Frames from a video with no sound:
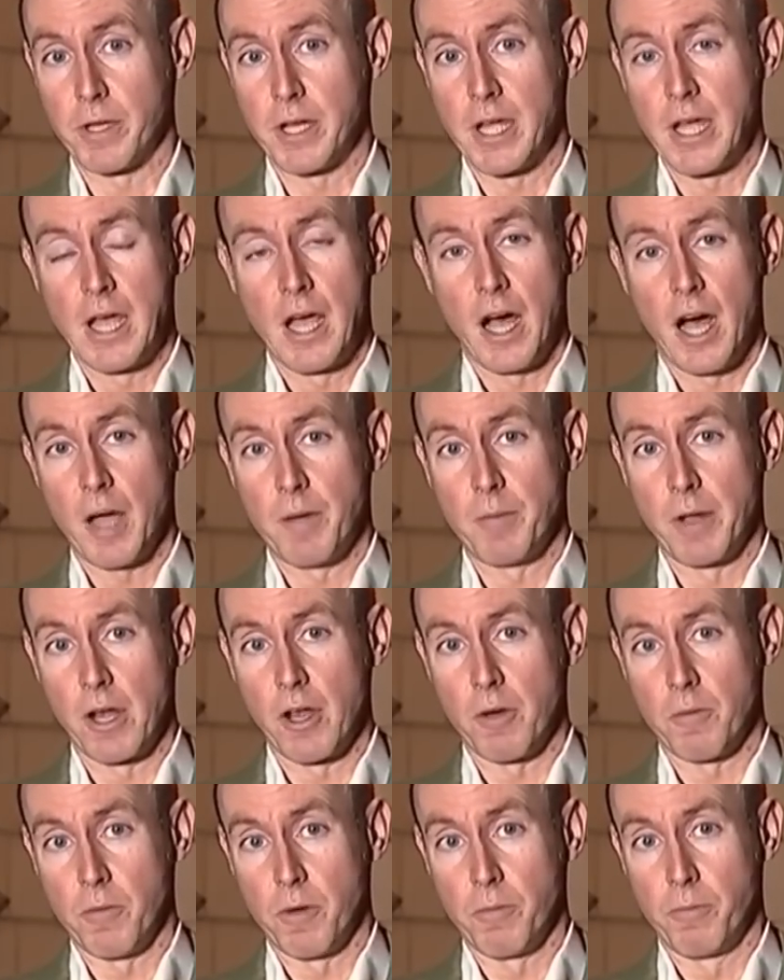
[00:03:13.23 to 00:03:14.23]
But I'm a
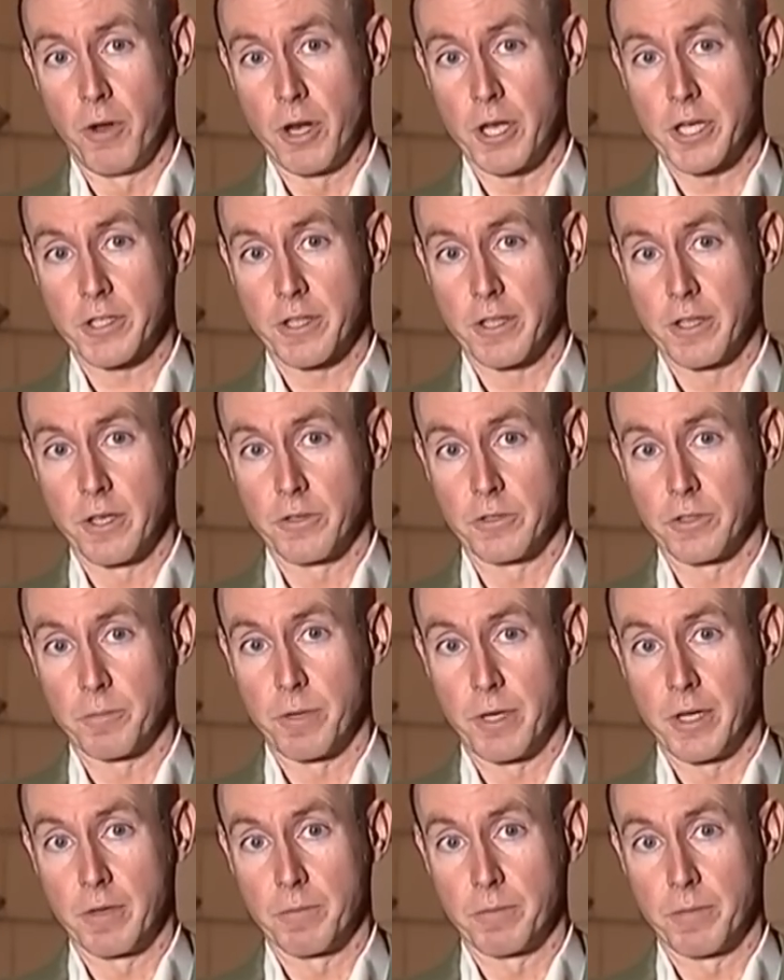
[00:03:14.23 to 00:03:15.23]
lot more bullish than those
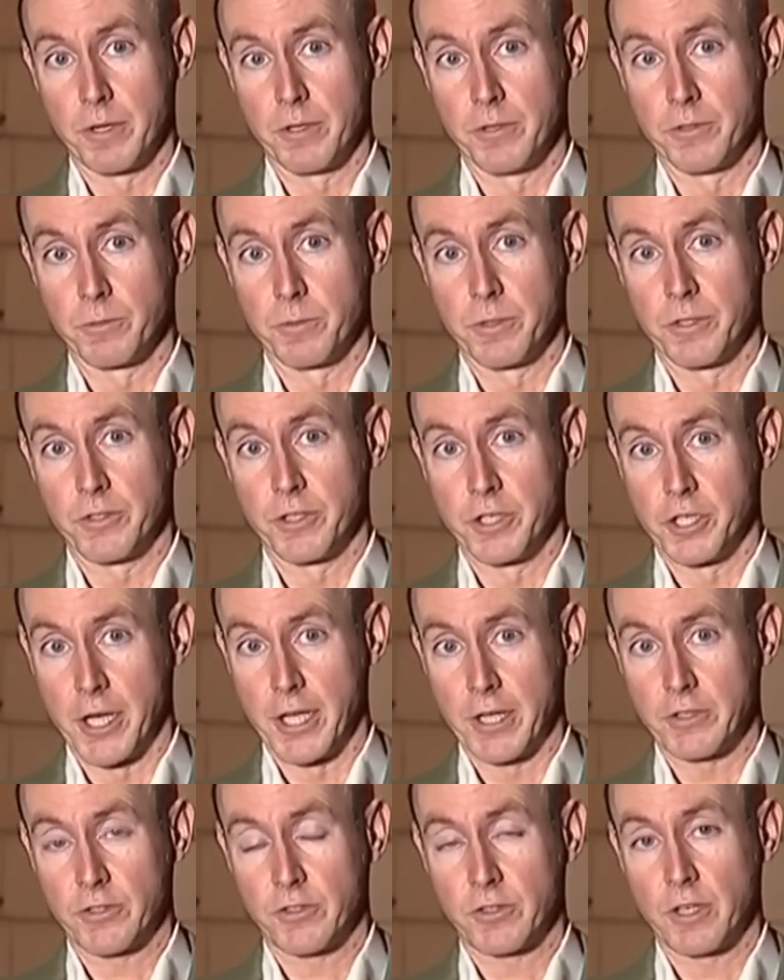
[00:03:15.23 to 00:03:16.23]
opinion polls would
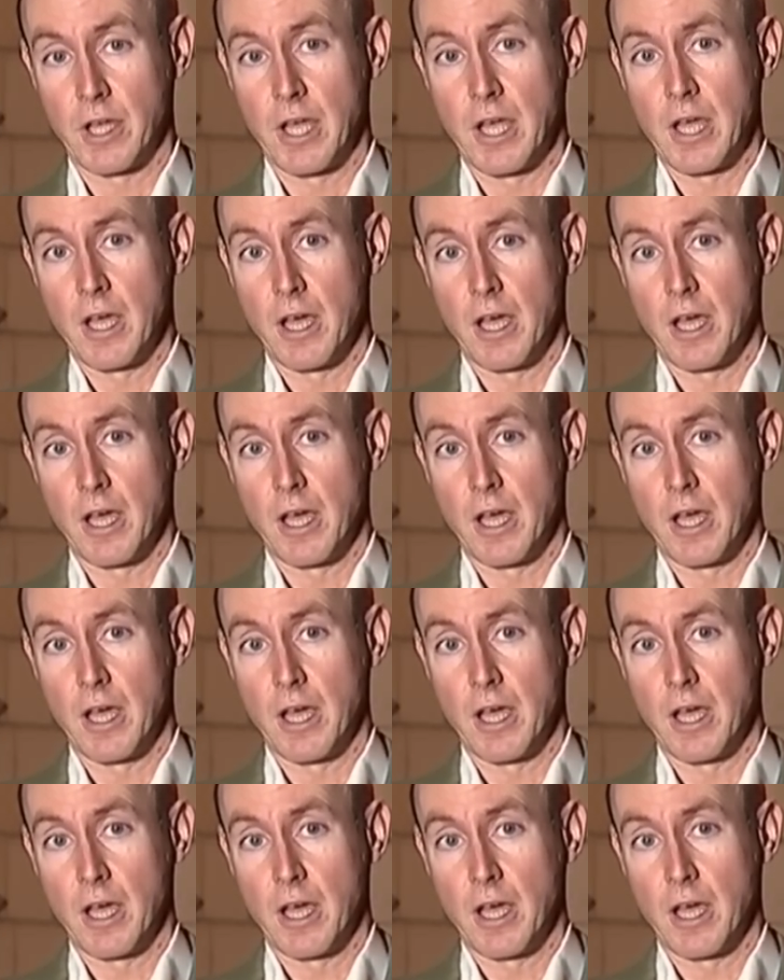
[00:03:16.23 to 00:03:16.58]
suggest.